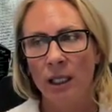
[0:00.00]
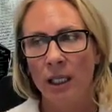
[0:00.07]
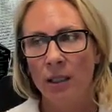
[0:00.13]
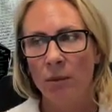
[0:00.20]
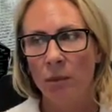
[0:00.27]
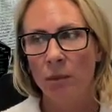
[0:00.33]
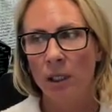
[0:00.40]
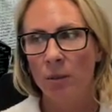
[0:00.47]

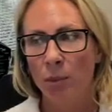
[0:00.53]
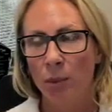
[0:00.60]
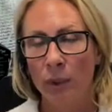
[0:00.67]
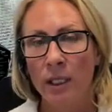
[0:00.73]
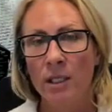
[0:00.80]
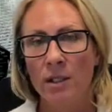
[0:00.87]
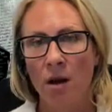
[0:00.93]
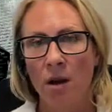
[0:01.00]
it
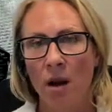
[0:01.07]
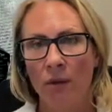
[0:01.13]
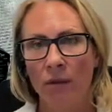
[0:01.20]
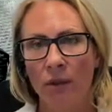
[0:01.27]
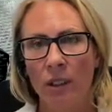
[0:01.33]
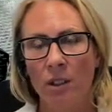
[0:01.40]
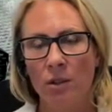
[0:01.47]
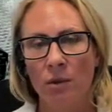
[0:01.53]
breeds
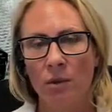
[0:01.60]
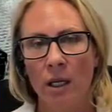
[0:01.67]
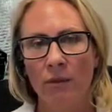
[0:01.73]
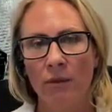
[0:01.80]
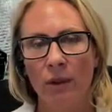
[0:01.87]
confidence, right?